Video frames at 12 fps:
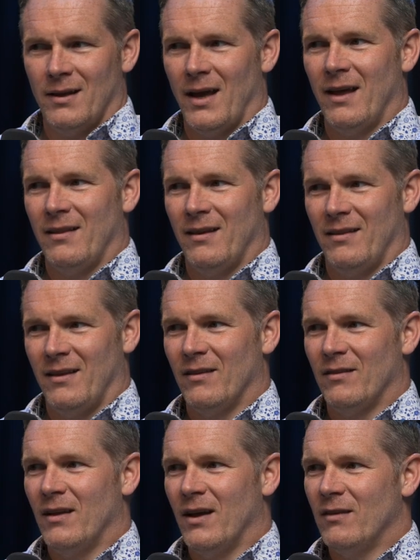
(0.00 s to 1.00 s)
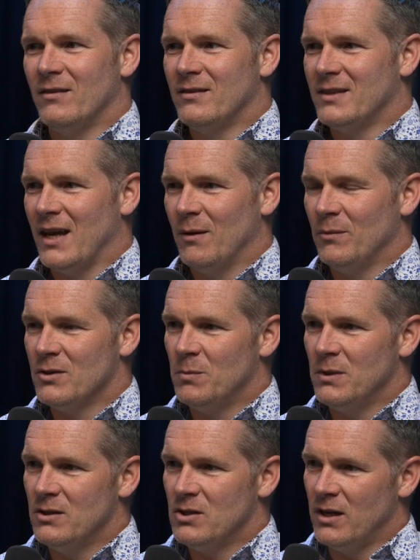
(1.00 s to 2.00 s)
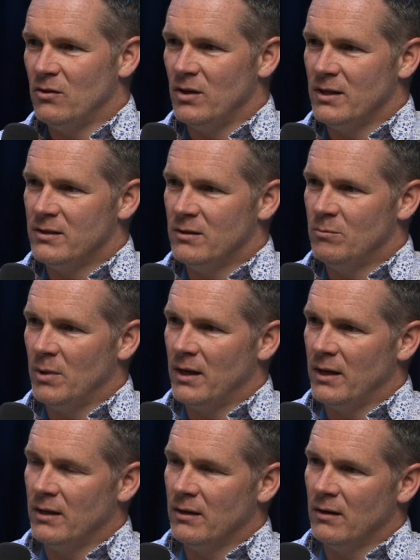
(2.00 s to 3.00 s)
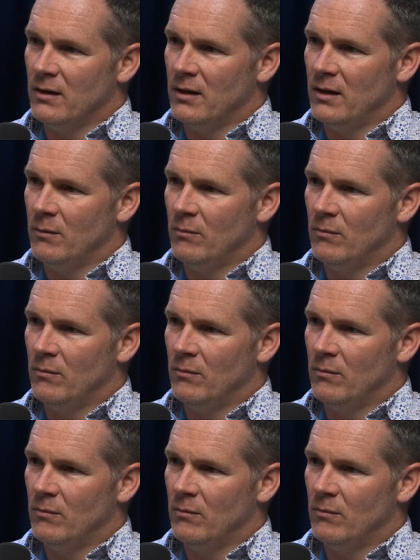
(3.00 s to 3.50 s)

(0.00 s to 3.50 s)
Yeah, that term that's been generated by, a